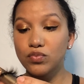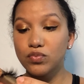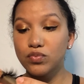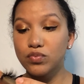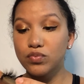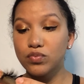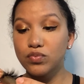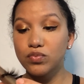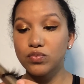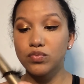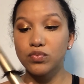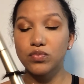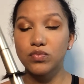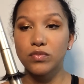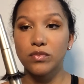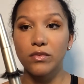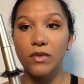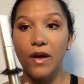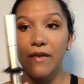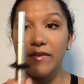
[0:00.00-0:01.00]

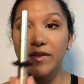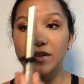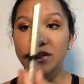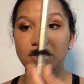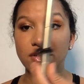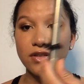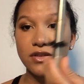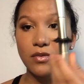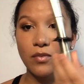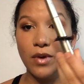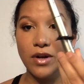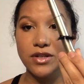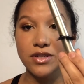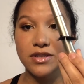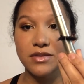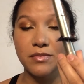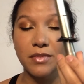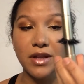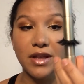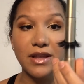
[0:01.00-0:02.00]
I feel like she's gonna watch
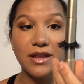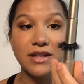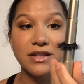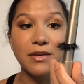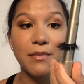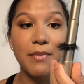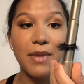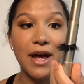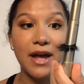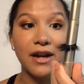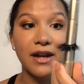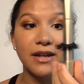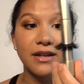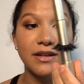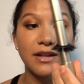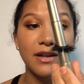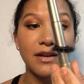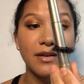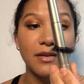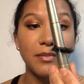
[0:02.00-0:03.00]
this and be like, that's a bad
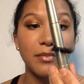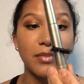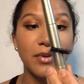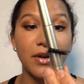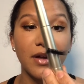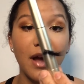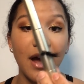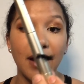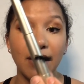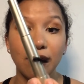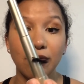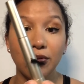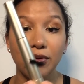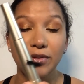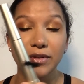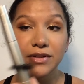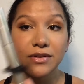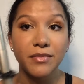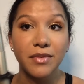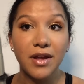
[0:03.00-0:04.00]
idea, but I don't know,
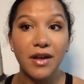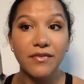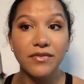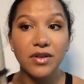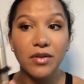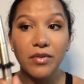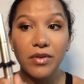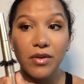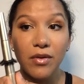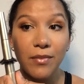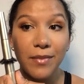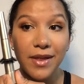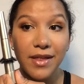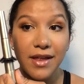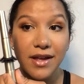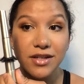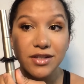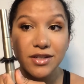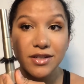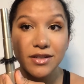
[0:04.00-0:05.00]
it's something I've done with all my
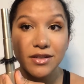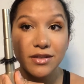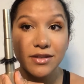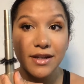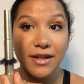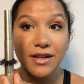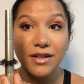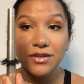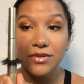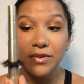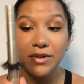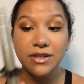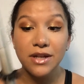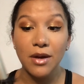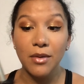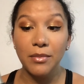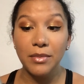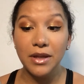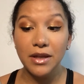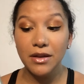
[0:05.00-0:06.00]
lashes and it's always
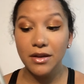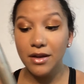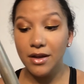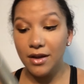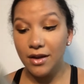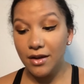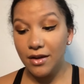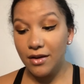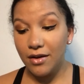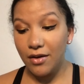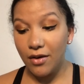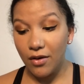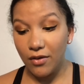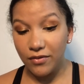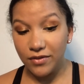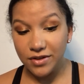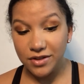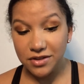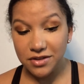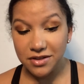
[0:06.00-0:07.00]
helped me.
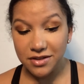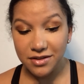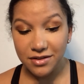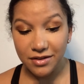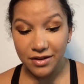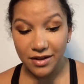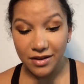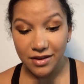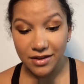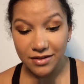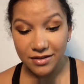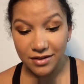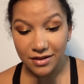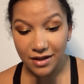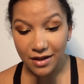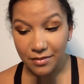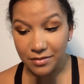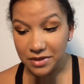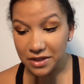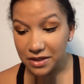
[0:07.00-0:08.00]
Hopefully she doesn't look at this and
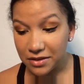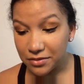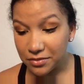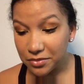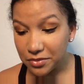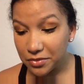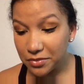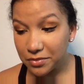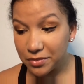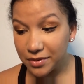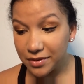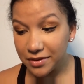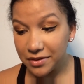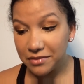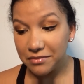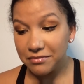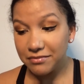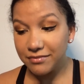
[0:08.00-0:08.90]
think I'm terrible, but